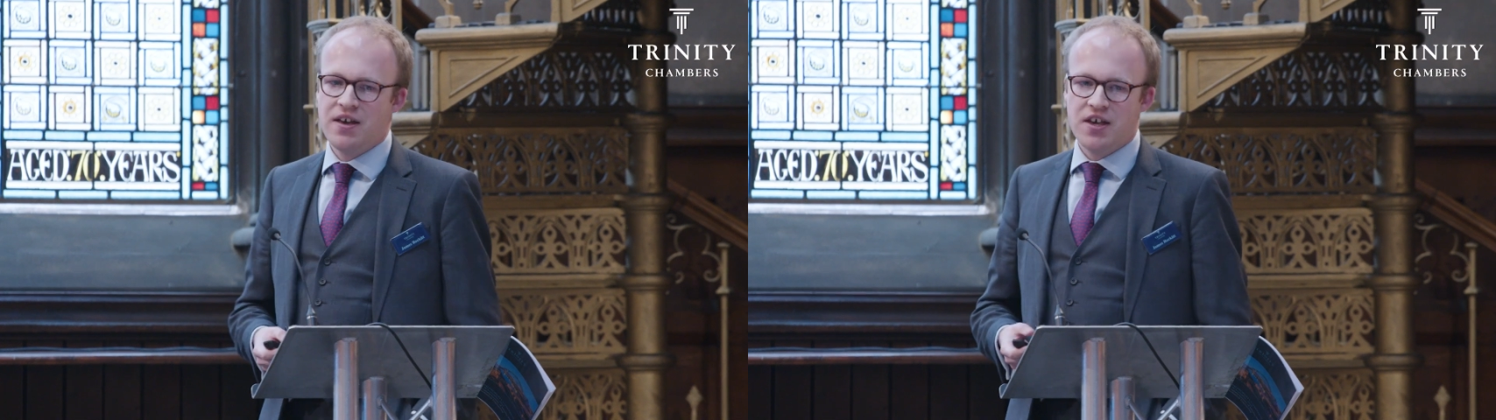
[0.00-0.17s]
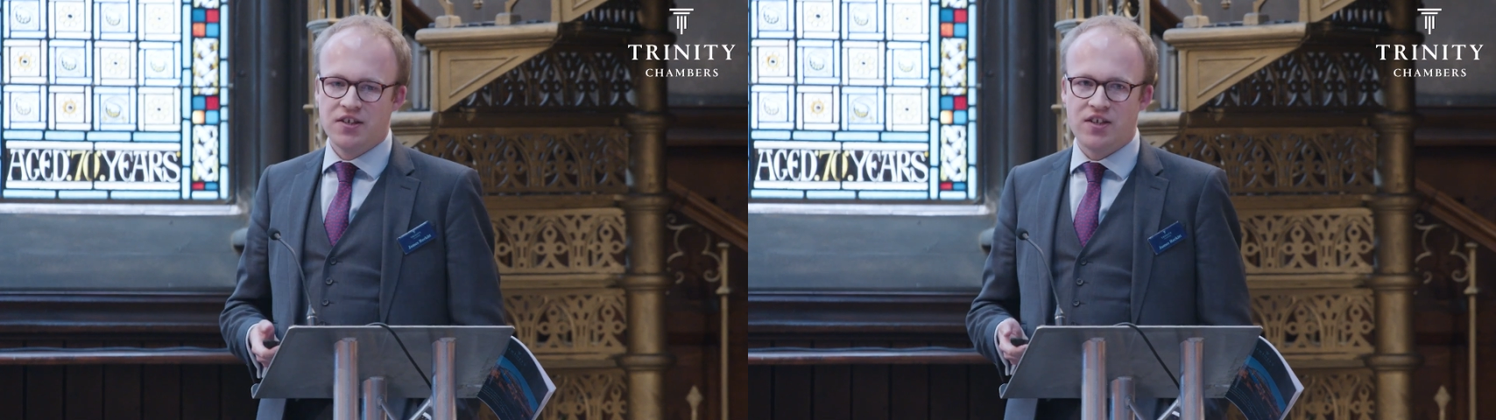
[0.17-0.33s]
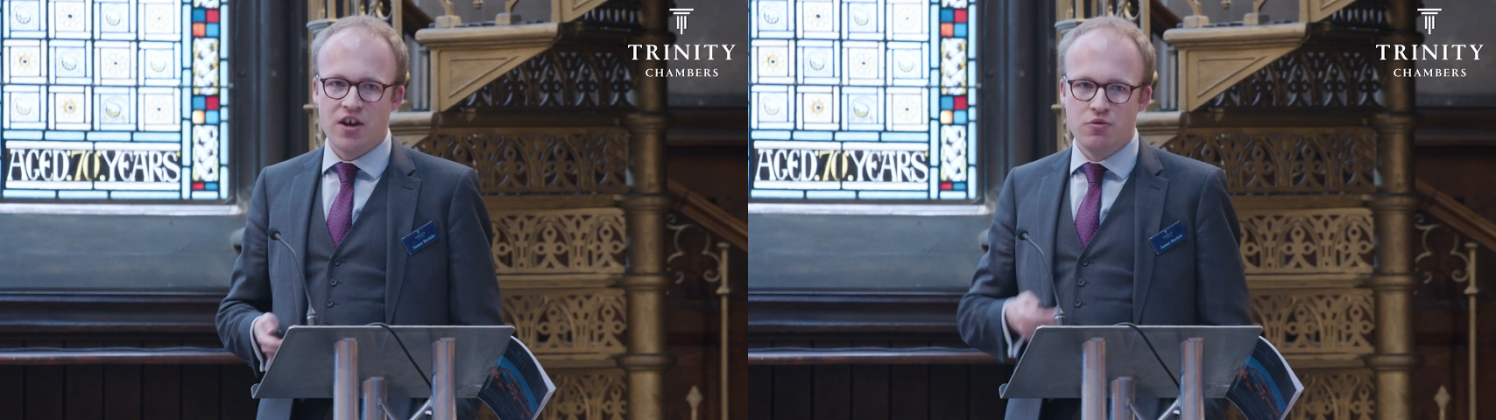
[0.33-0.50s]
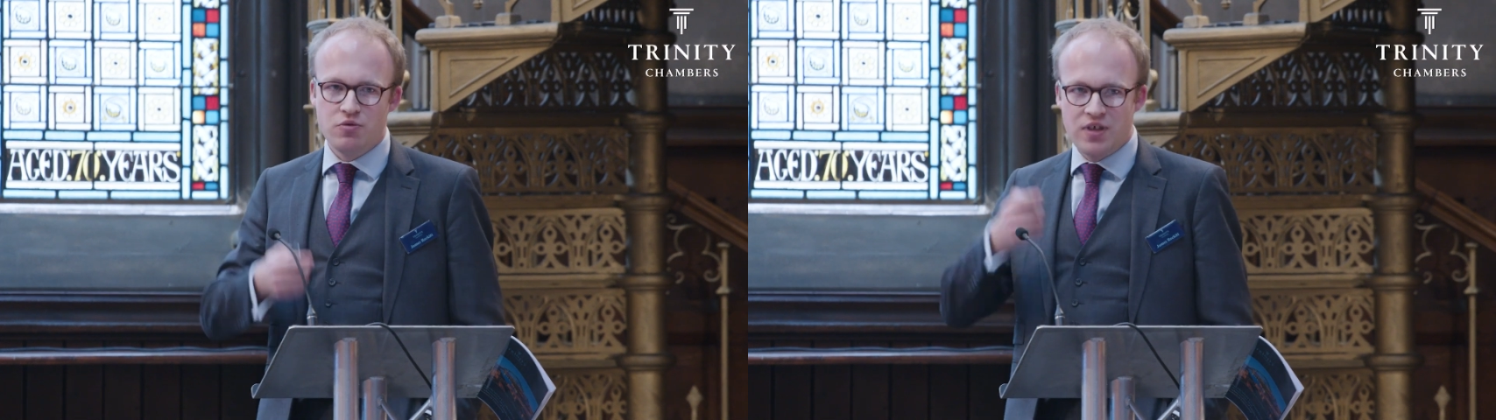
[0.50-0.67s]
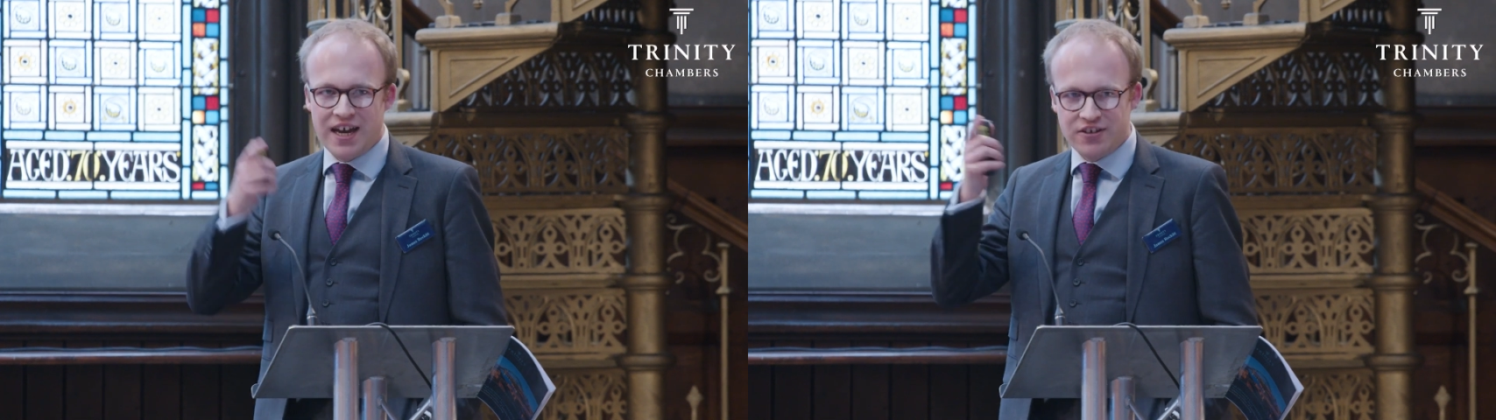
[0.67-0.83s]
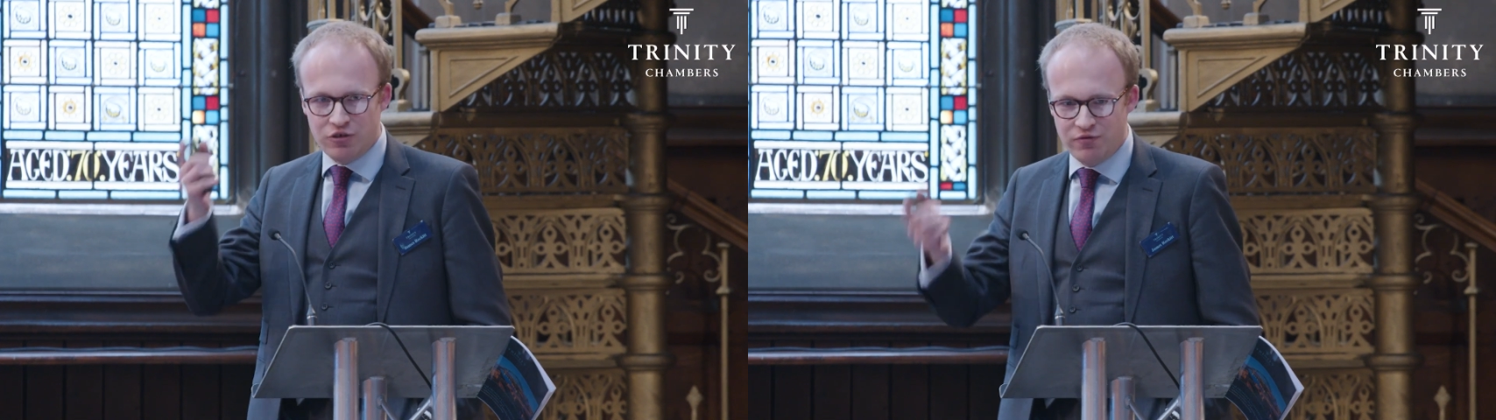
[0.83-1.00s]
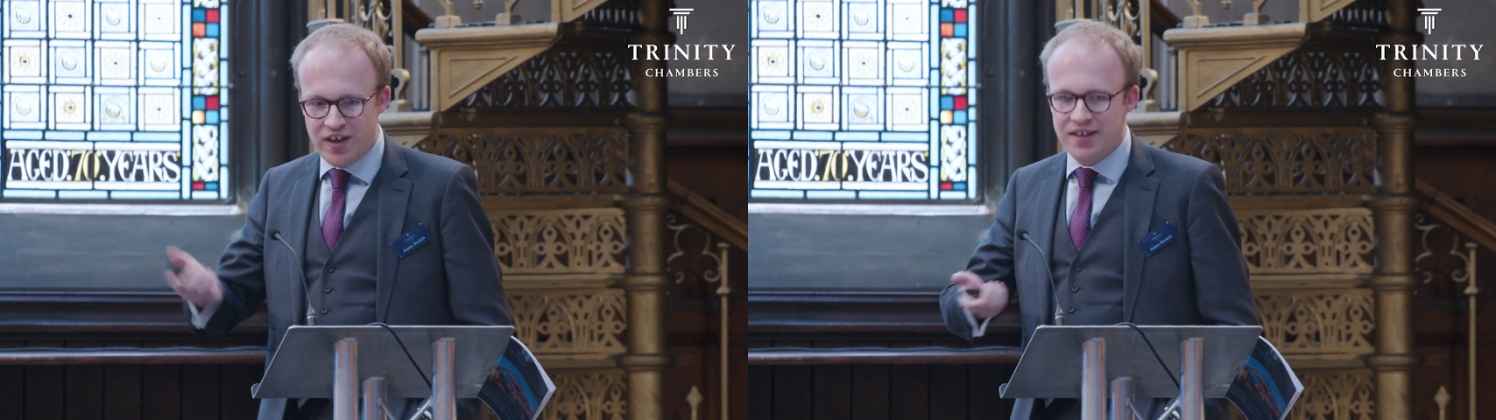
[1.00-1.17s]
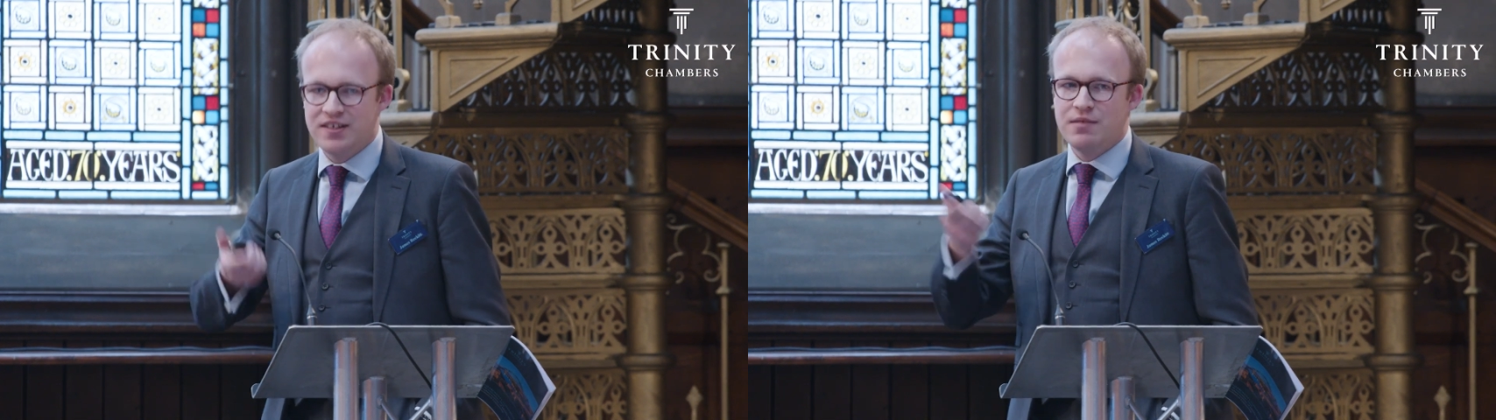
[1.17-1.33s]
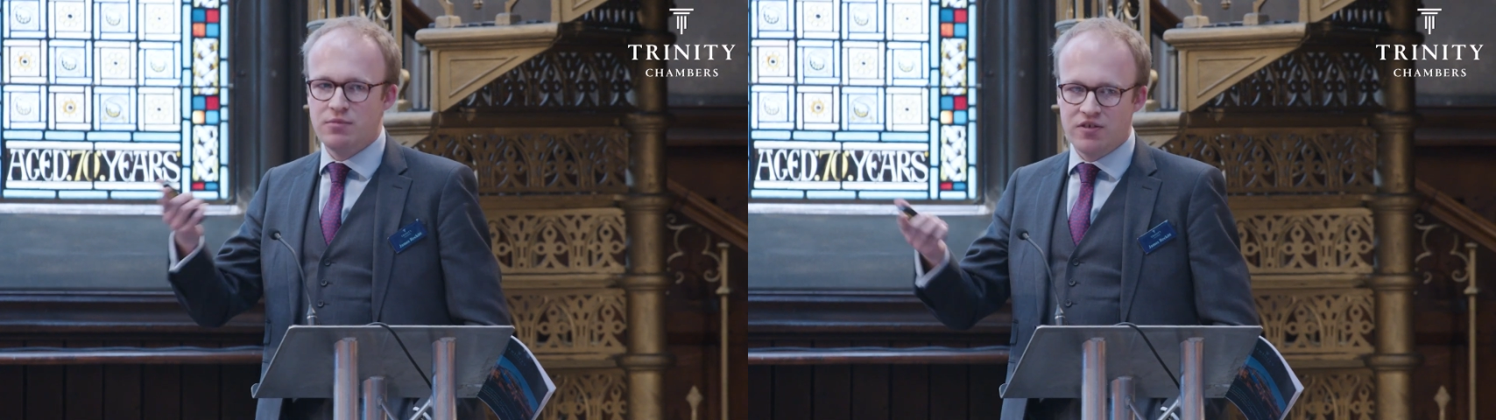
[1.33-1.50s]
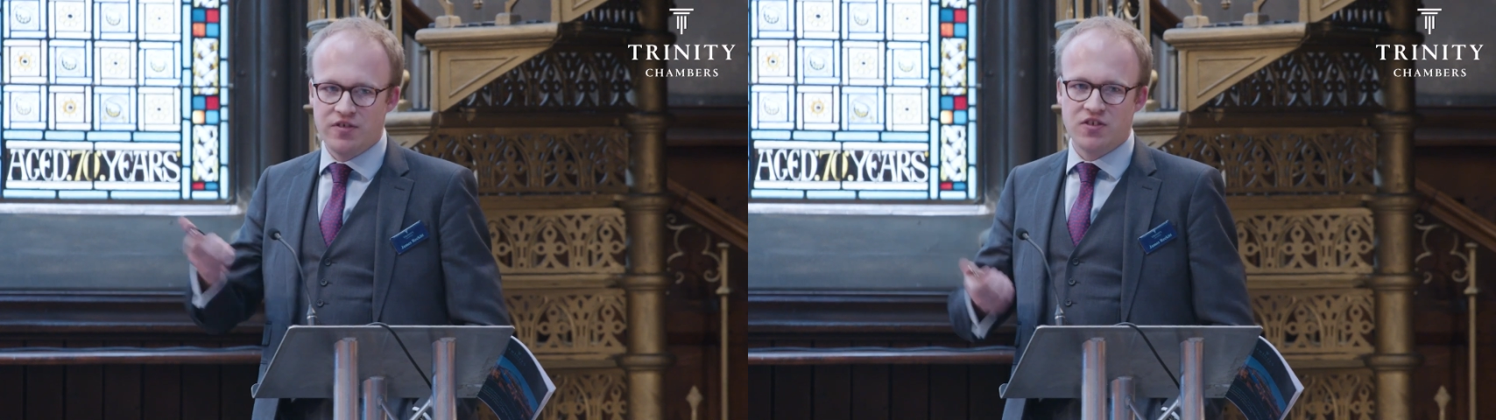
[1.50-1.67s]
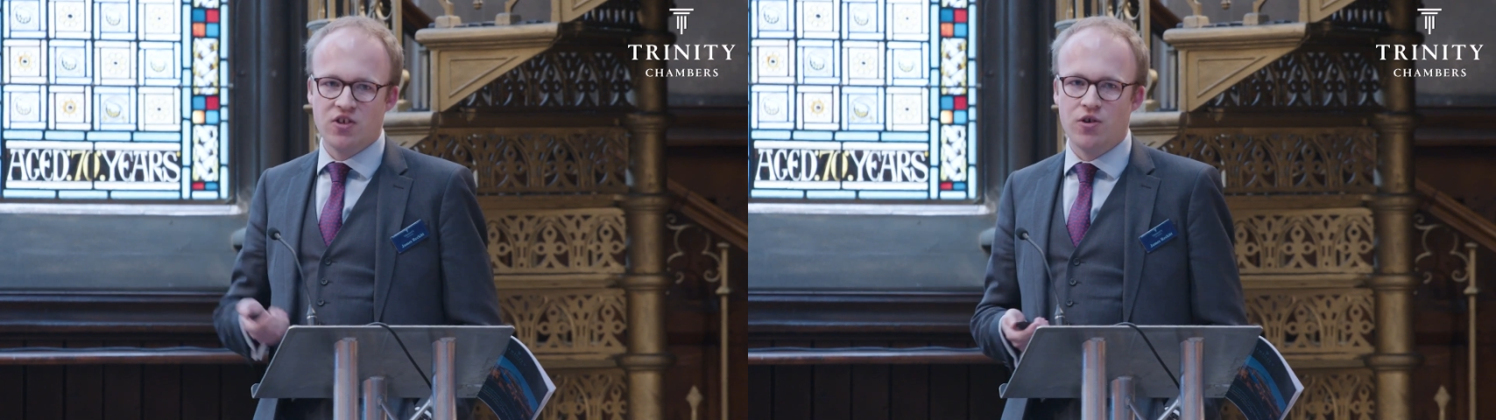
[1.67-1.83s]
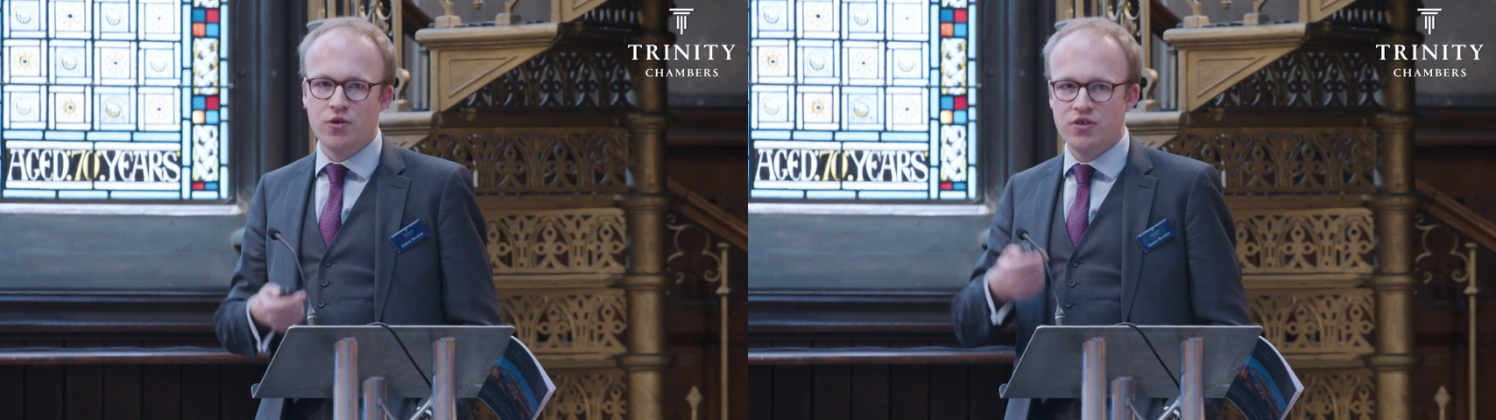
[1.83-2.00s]
So the actual victims of the
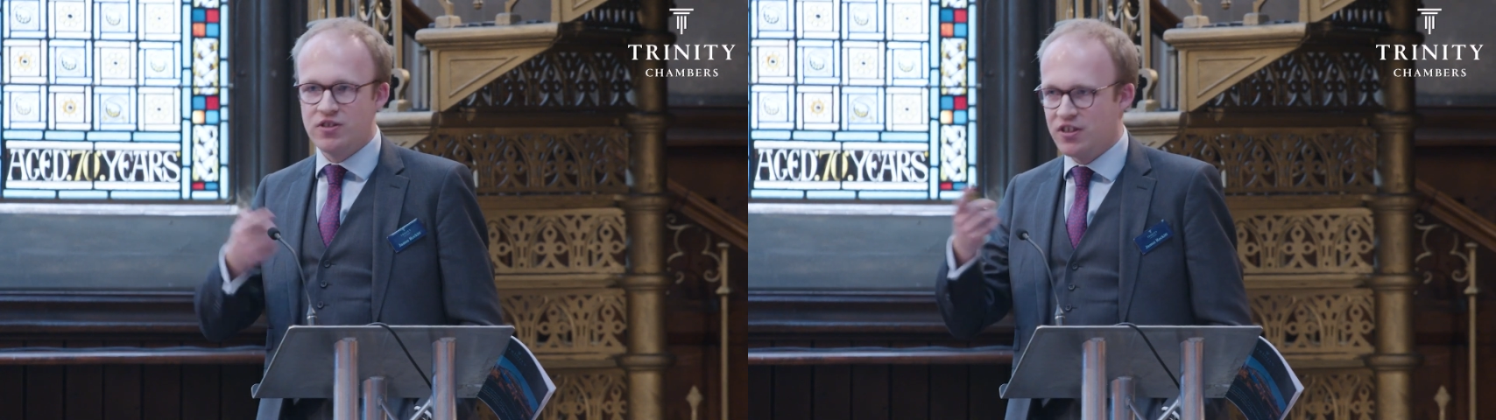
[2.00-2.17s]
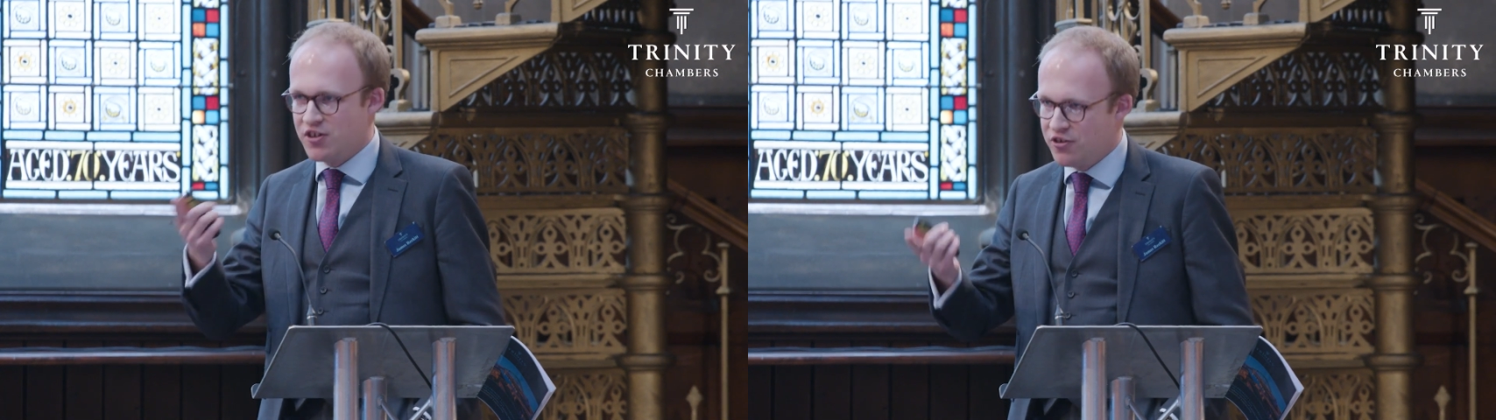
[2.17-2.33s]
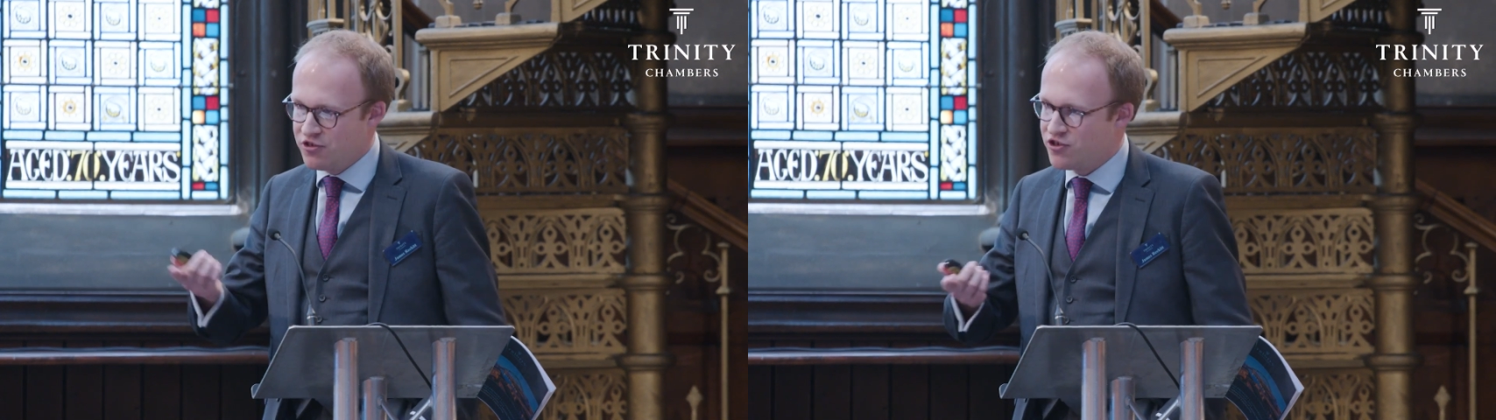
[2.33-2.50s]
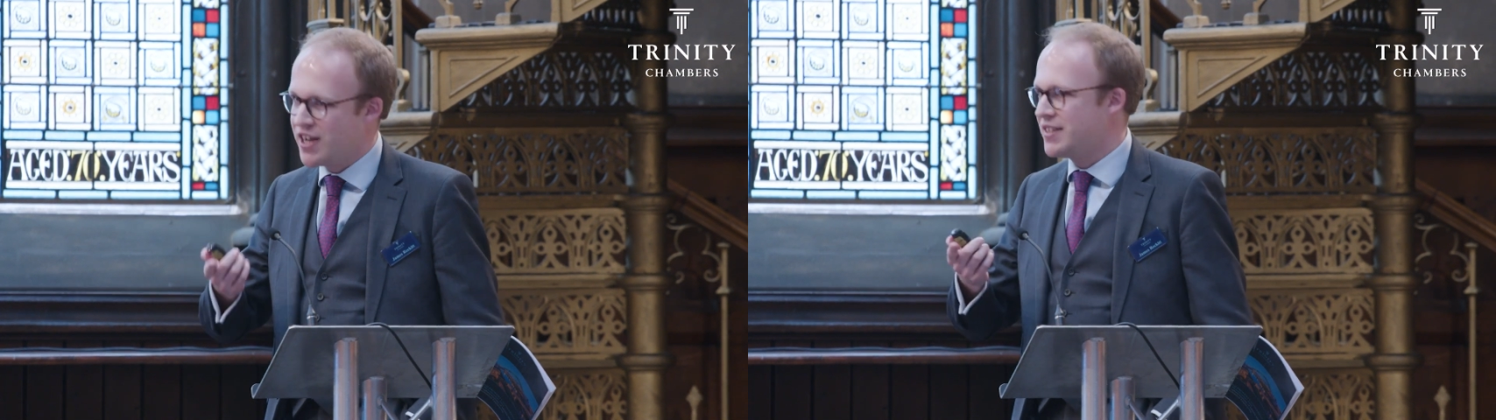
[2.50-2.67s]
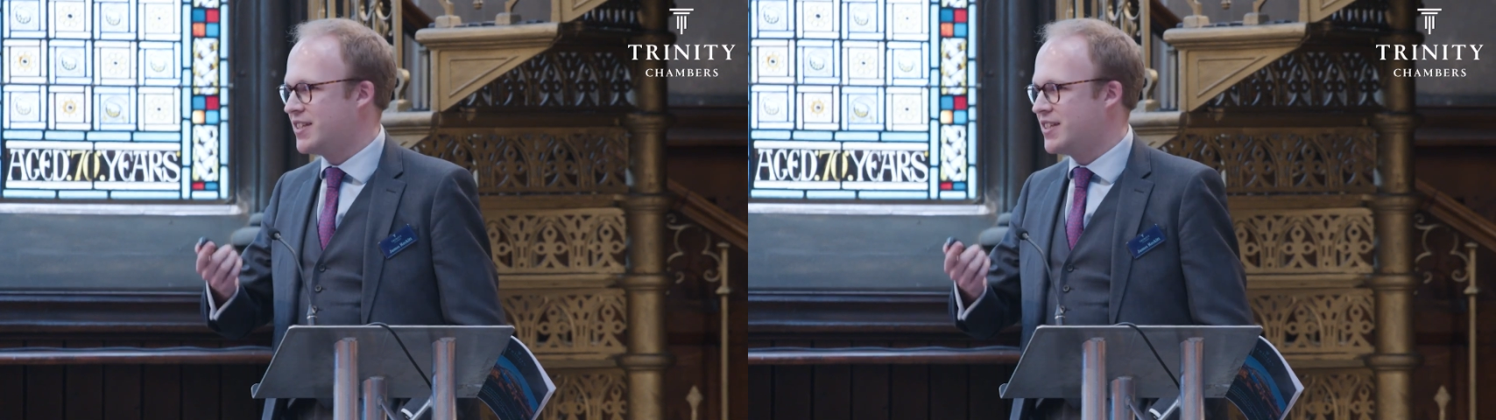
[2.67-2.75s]
torts and the contracts,